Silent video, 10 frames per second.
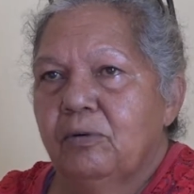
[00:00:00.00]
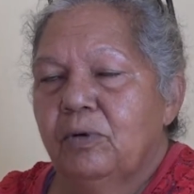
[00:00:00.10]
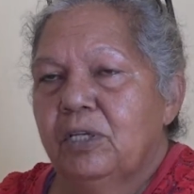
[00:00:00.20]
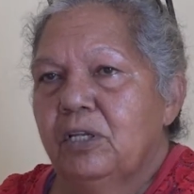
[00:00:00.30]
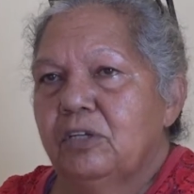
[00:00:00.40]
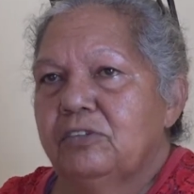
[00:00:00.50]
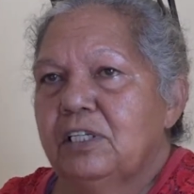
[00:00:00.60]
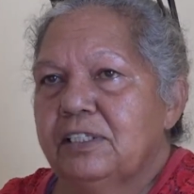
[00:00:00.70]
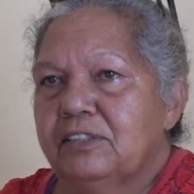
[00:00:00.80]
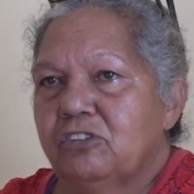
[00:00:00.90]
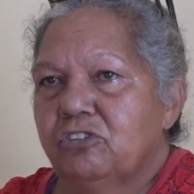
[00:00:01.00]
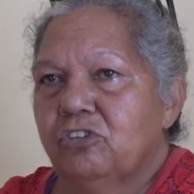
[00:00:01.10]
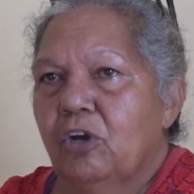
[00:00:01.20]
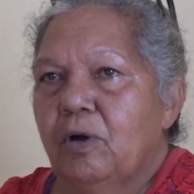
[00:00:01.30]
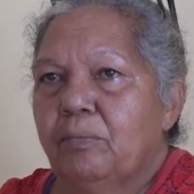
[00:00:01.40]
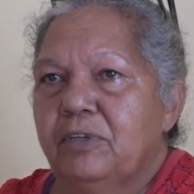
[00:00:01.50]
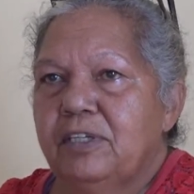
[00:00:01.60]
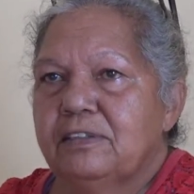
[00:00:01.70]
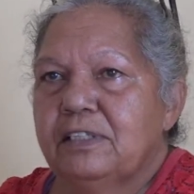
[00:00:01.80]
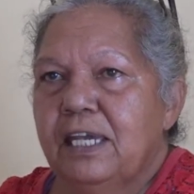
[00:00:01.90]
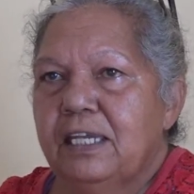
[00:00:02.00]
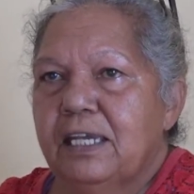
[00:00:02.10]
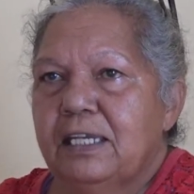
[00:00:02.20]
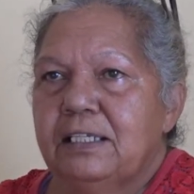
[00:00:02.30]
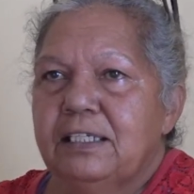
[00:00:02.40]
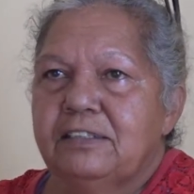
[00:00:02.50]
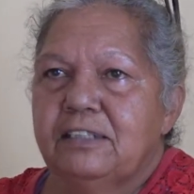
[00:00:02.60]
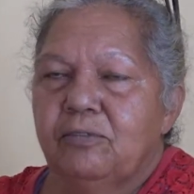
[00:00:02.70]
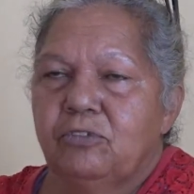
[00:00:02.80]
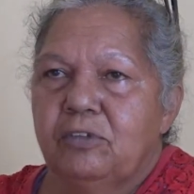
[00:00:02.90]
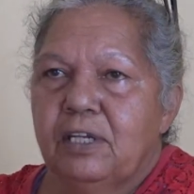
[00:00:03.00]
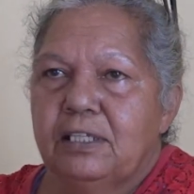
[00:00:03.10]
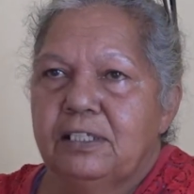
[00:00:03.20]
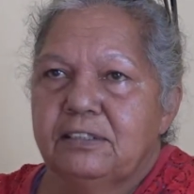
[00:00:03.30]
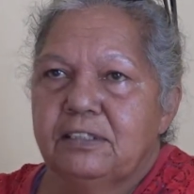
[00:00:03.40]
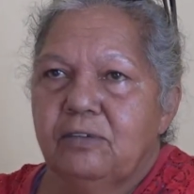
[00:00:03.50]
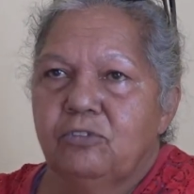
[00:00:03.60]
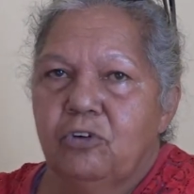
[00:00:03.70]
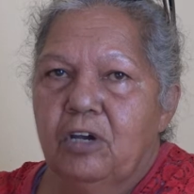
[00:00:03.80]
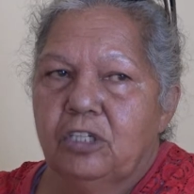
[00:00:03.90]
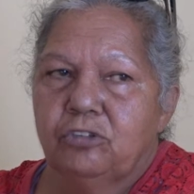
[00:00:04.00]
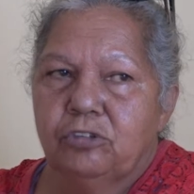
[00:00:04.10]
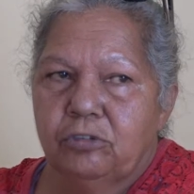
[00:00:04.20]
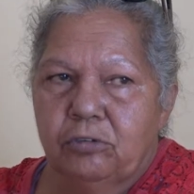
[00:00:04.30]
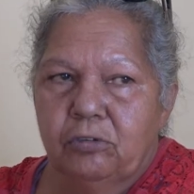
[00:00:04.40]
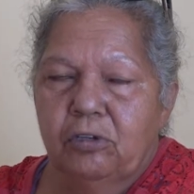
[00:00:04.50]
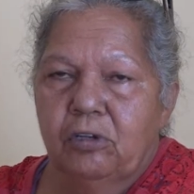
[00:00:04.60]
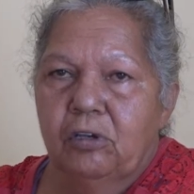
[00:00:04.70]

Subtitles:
when those illnesses show up years later, at least they've tried to